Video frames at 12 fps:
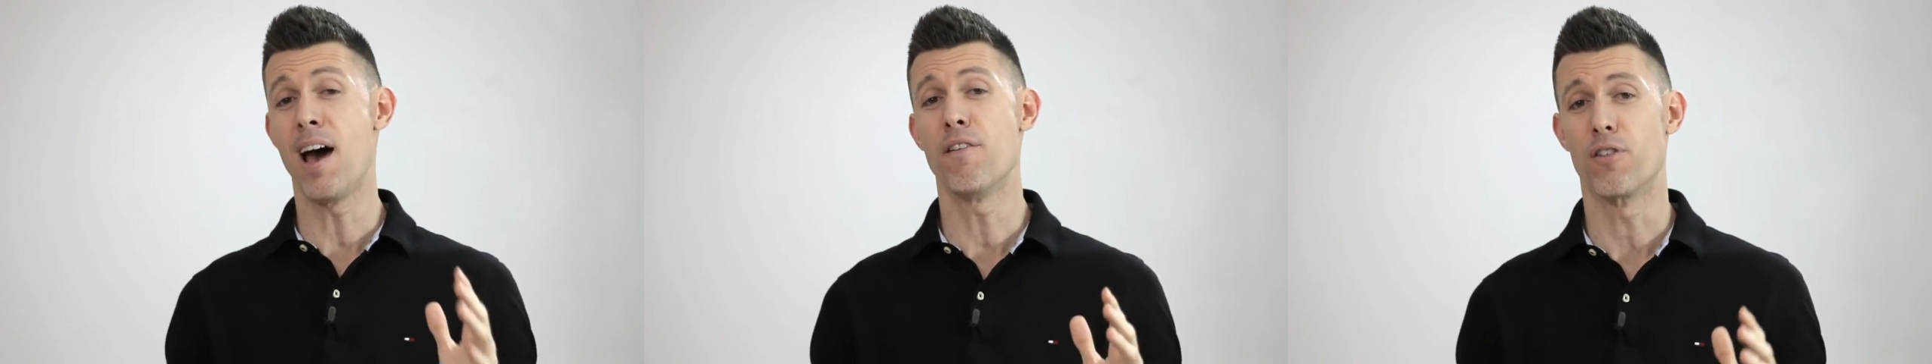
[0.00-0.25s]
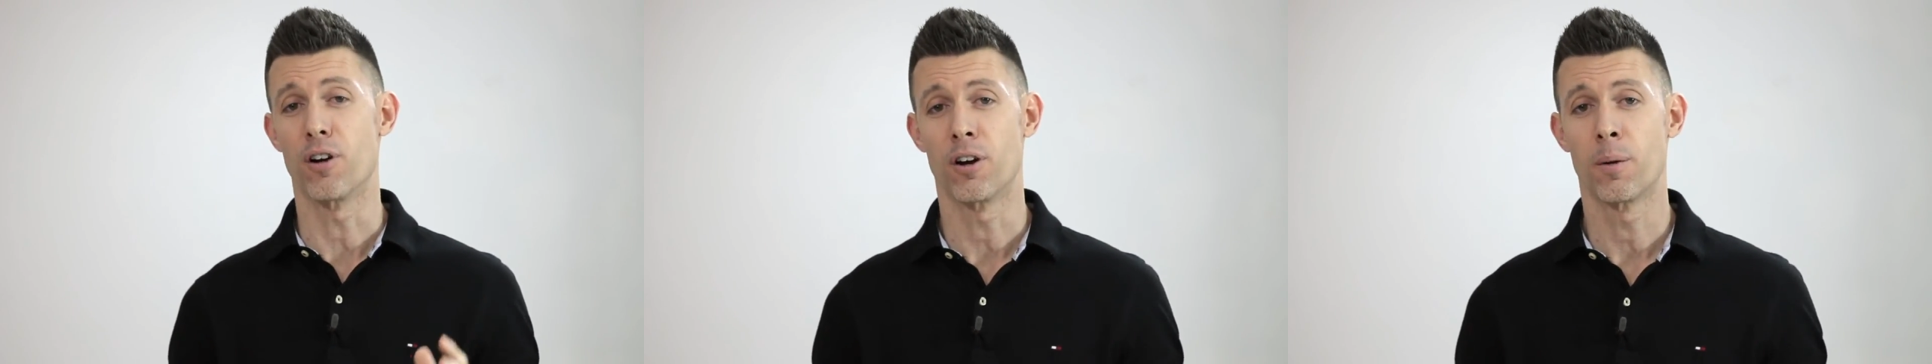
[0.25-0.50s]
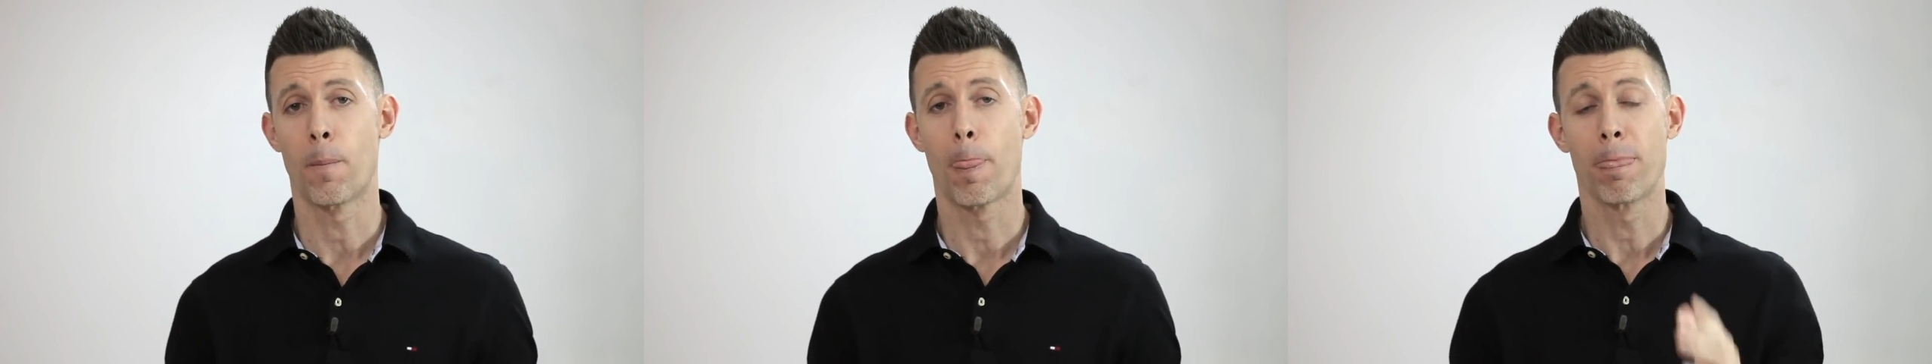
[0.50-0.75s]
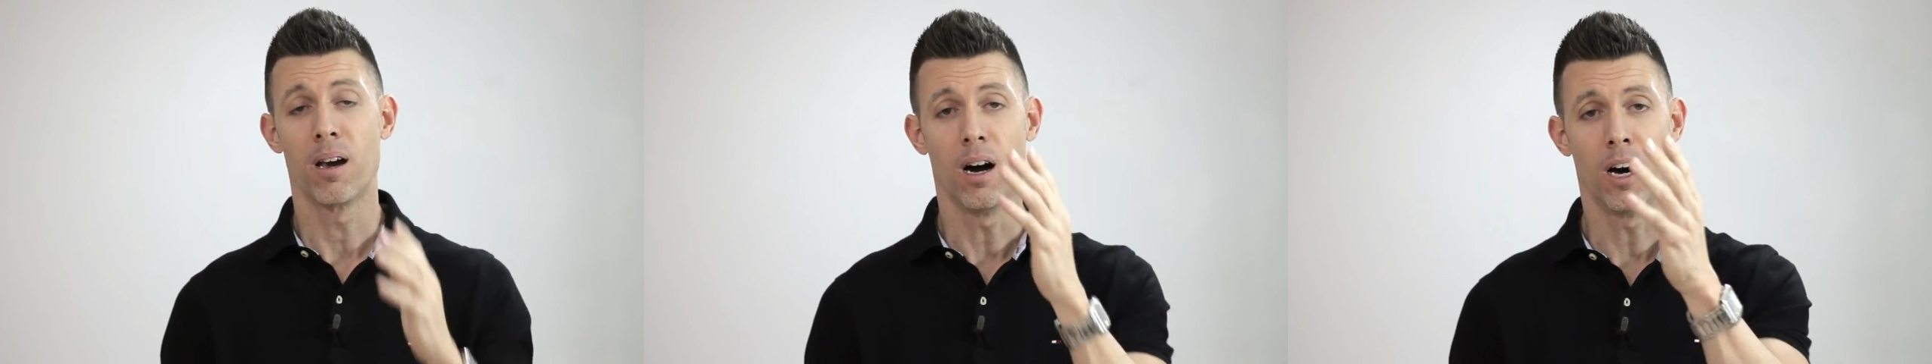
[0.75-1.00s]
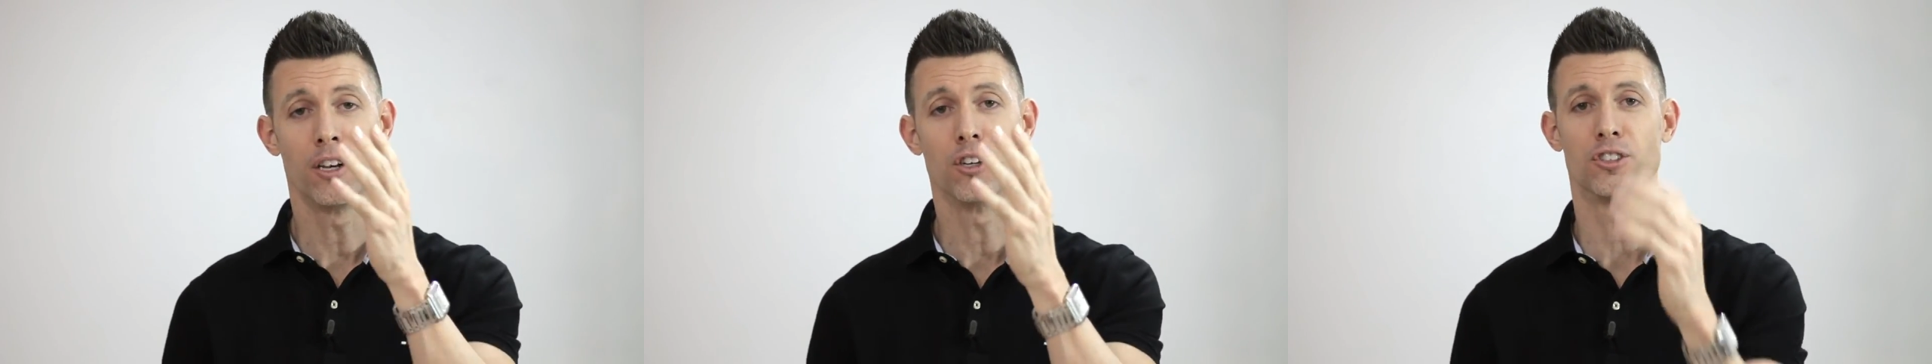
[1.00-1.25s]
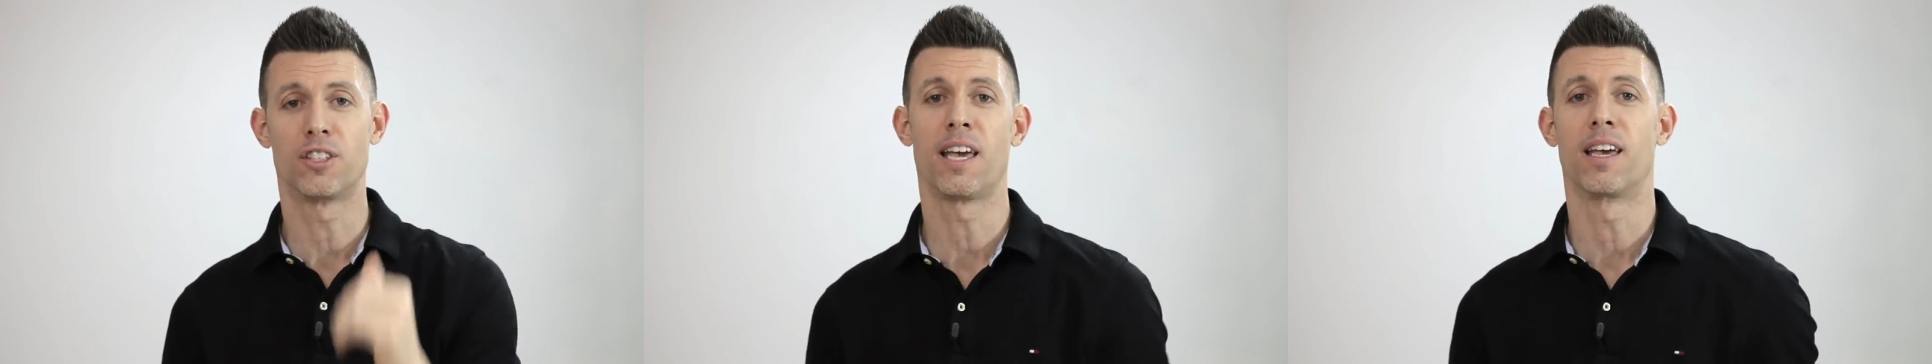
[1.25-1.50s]
ever,
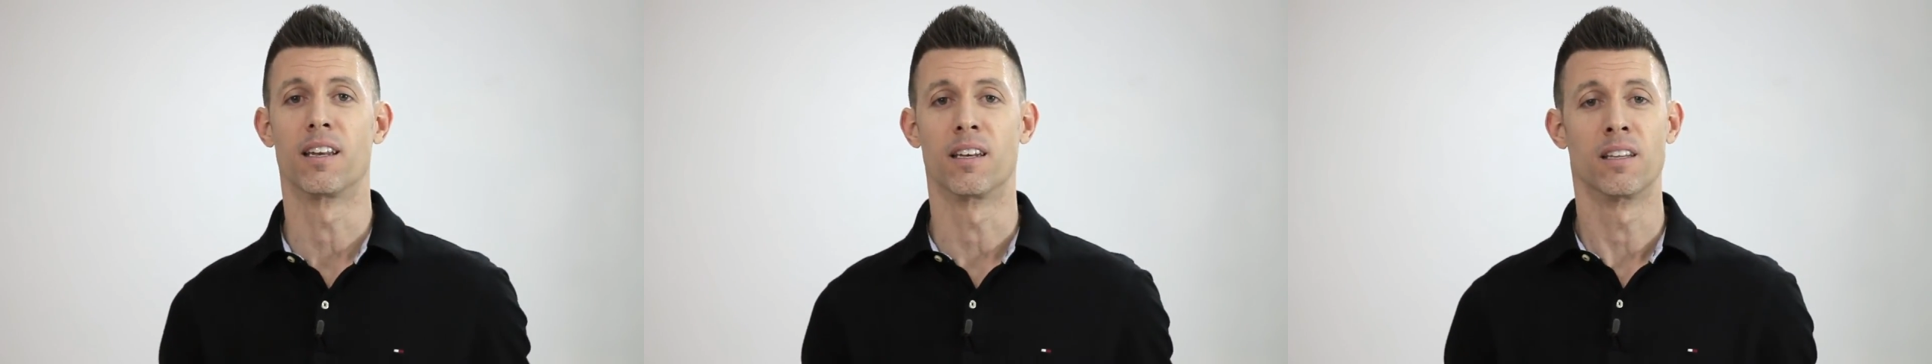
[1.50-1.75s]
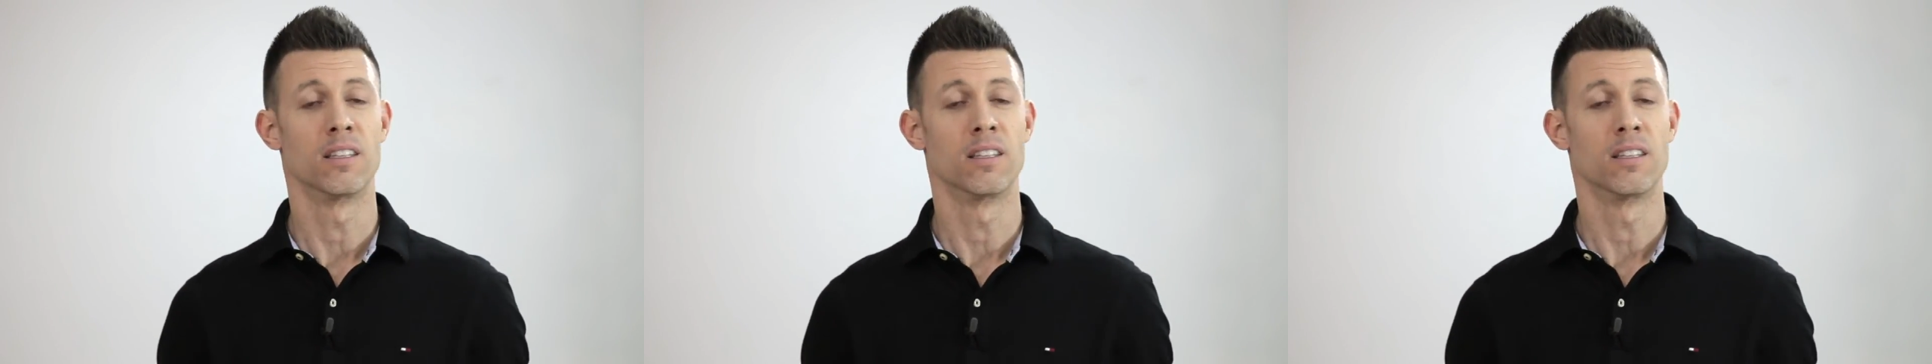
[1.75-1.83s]
understand